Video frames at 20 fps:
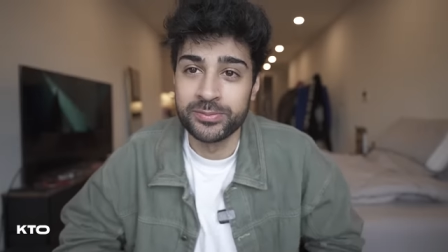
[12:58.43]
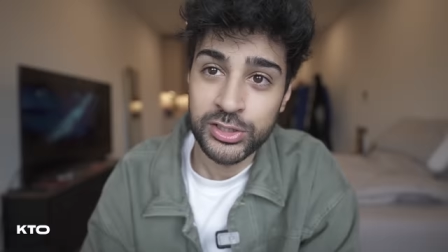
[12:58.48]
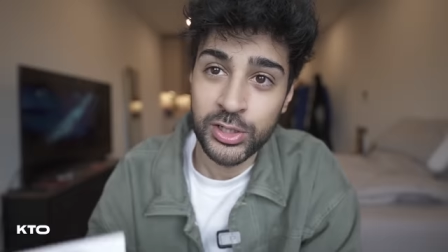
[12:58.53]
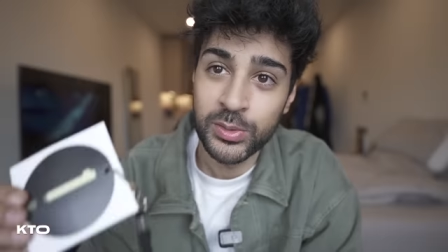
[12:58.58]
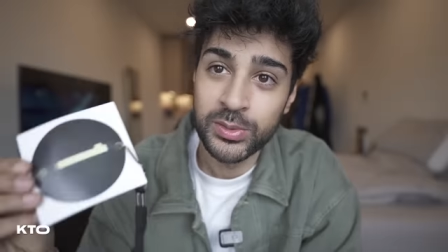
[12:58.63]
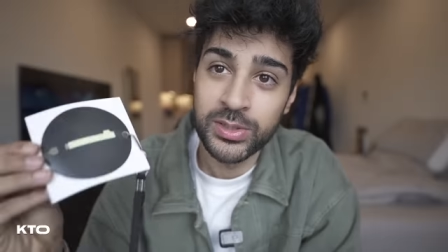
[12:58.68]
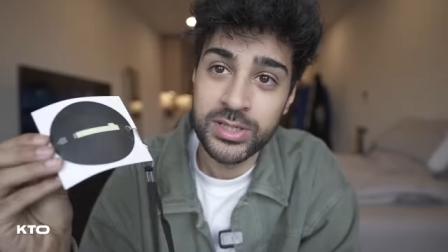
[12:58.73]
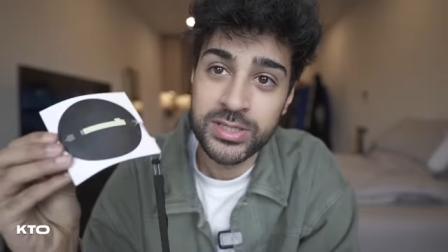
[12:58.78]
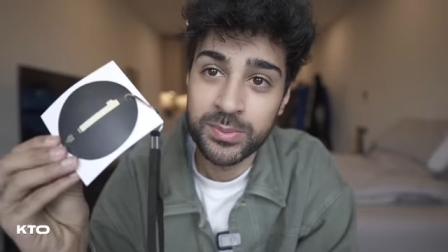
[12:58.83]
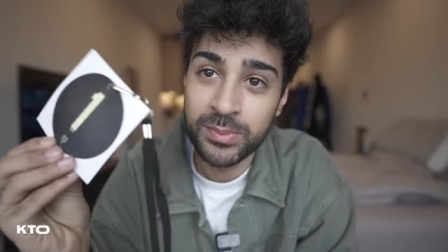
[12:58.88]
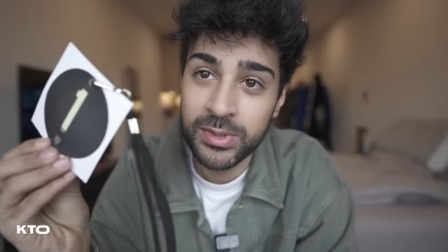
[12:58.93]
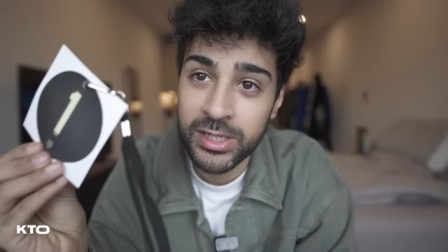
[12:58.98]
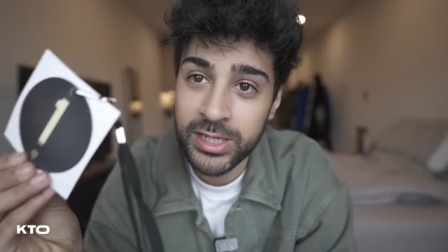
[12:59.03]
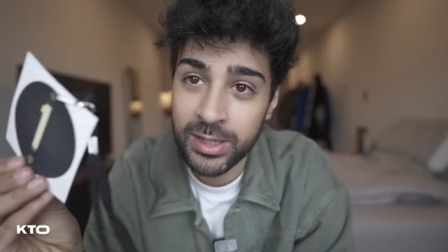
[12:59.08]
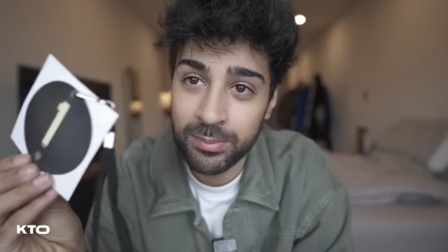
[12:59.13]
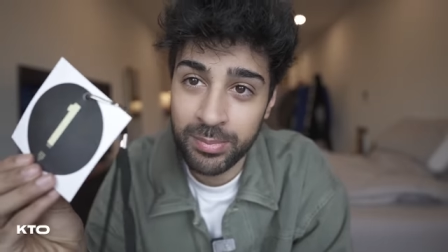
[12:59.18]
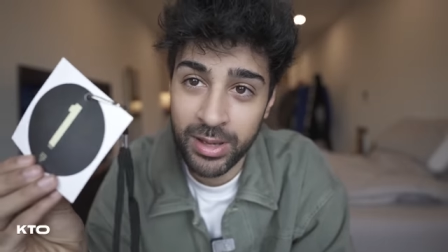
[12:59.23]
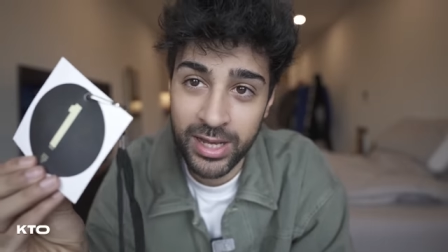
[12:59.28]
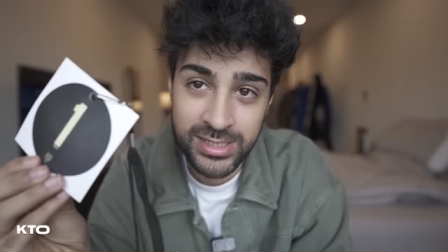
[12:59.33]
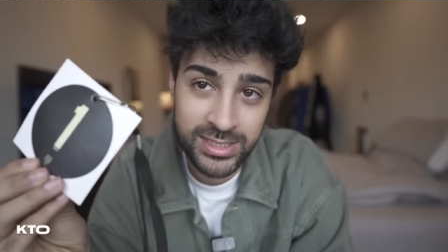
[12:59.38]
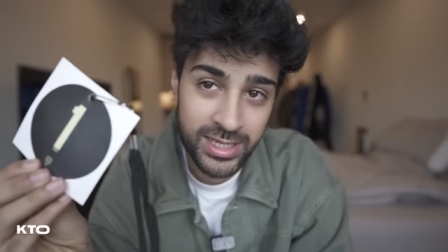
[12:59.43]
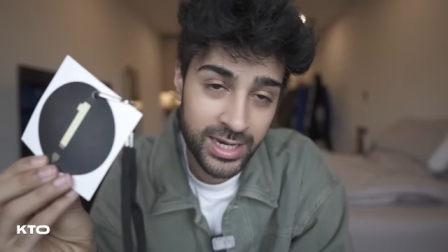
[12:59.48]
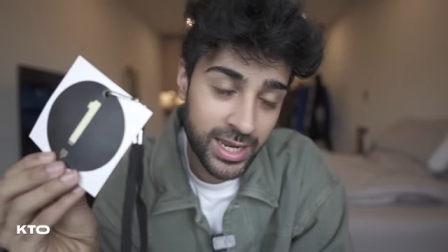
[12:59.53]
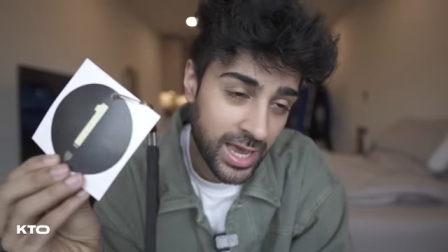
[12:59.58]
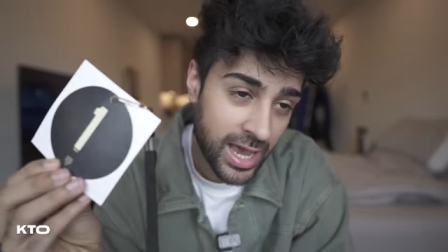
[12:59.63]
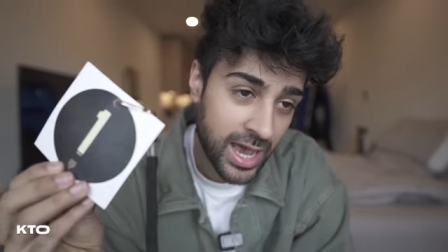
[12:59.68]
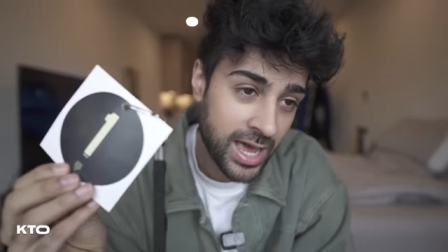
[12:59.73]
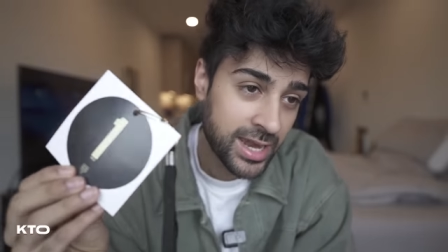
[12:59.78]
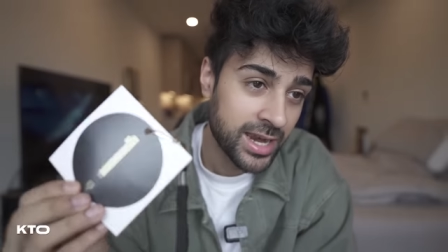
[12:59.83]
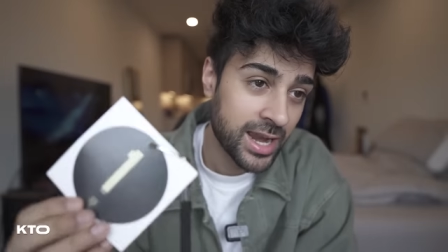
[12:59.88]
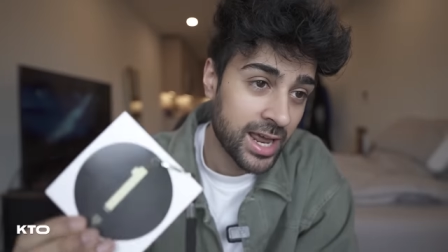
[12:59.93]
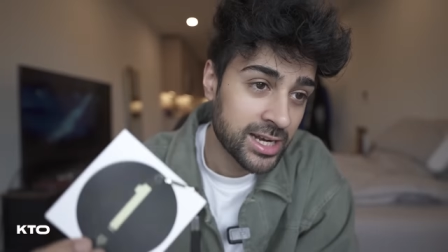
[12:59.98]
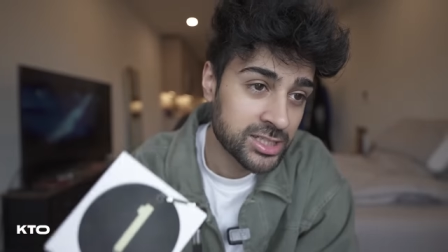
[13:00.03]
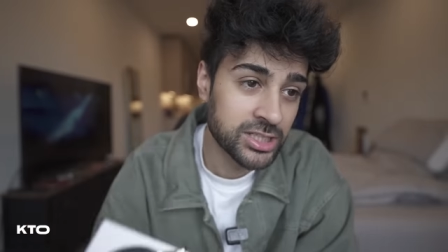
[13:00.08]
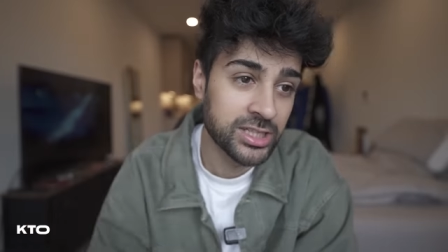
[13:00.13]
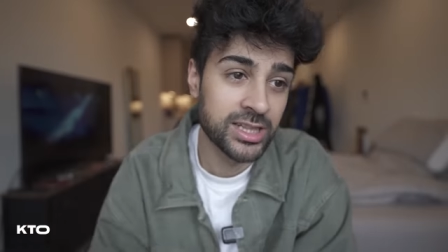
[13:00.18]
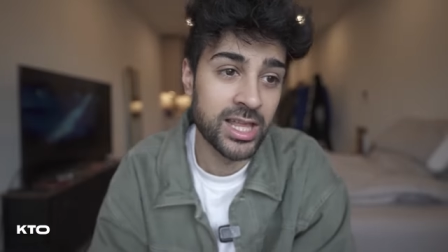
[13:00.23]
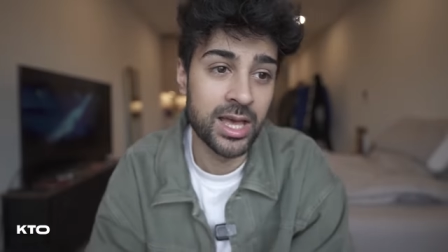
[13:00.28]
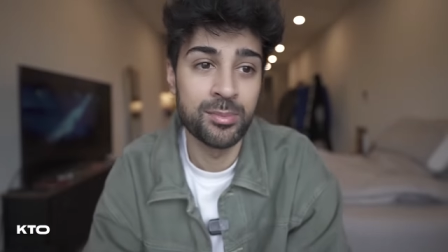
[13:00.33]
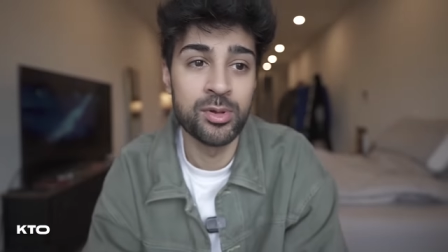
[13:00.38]
So this media pass that I had, it
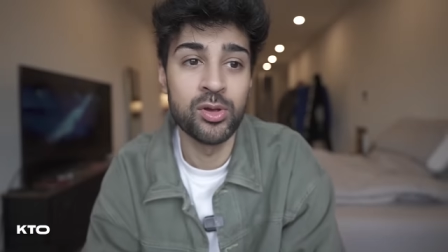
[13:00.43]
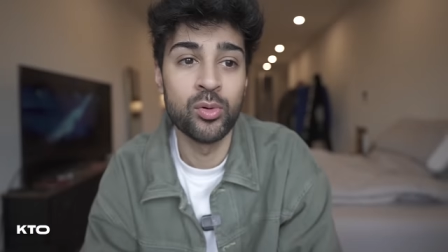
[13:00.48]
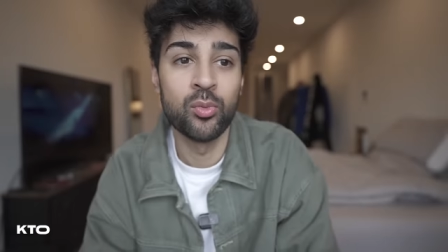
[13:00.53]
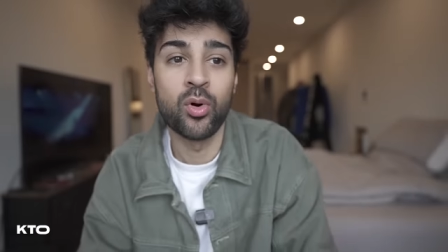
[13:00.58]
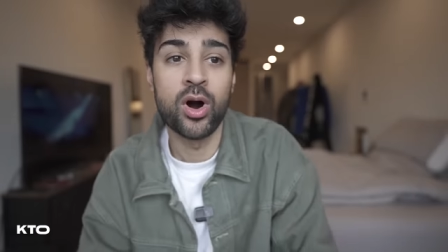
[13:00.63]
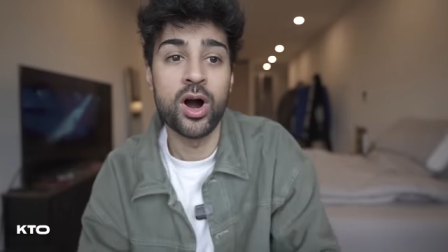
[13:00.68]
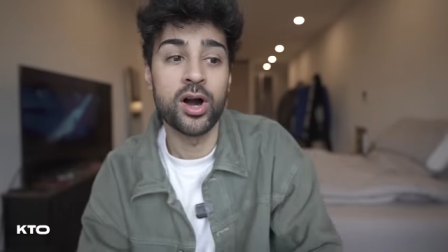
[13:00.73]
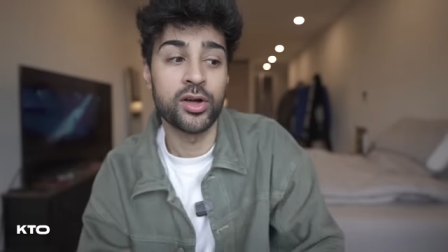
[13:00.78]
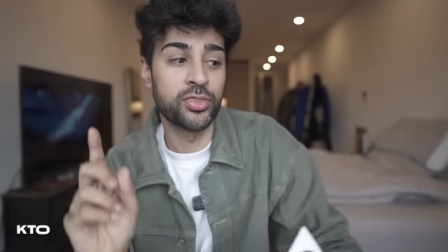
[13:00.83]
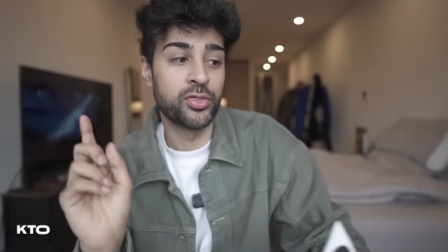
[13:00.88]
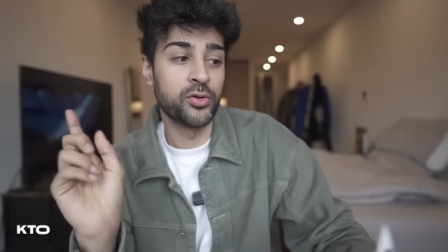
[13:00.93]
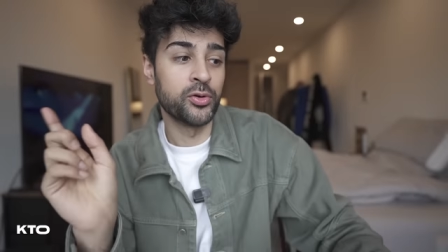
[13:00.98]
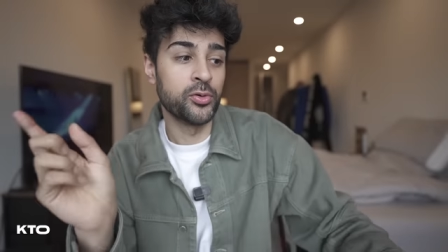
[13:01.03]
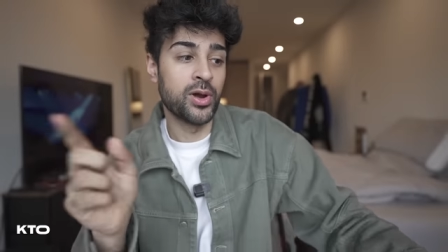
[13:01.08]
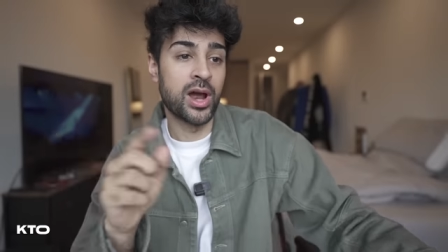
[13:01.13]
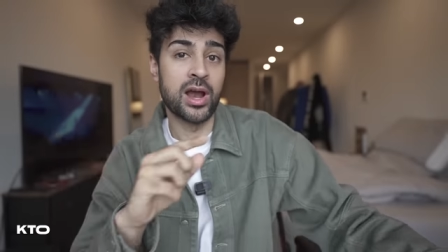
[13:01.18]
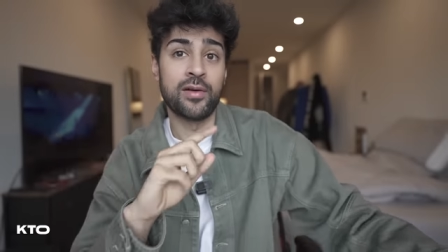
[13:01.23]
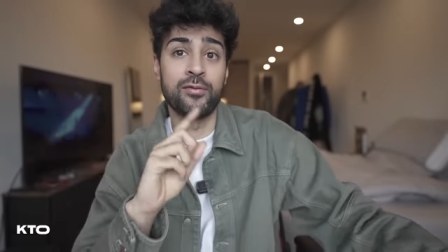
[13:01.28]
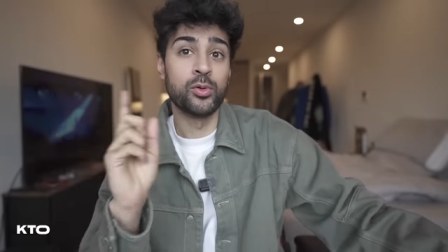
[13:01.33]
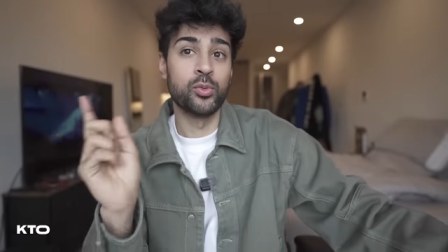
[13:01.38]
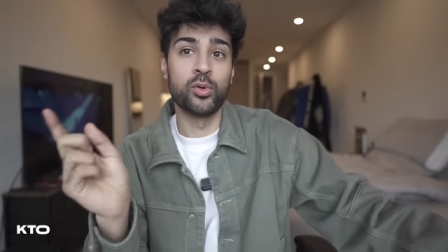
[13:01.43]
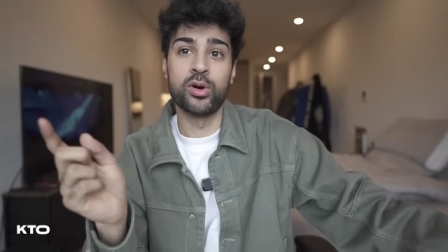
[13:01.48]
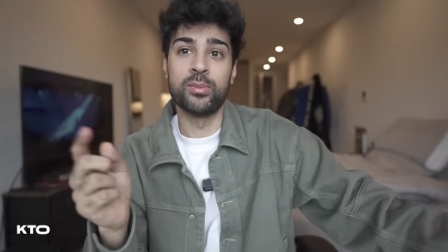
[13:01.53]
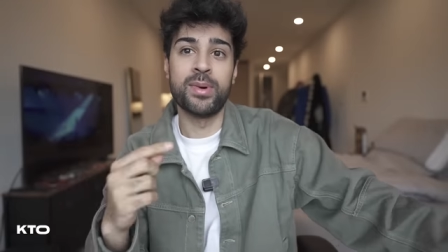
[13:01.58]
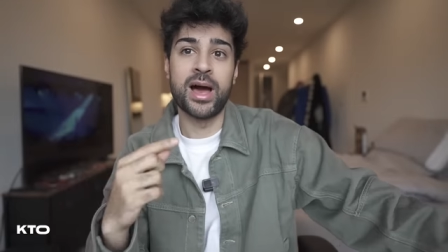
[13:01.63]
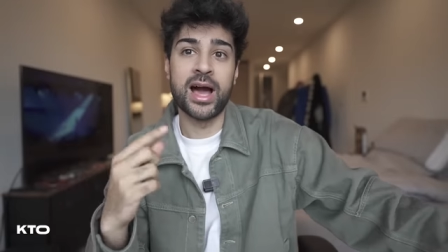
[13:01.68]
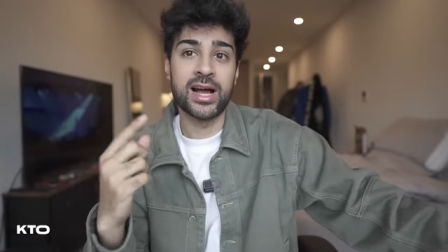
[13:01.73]
actually let me walk through everywhere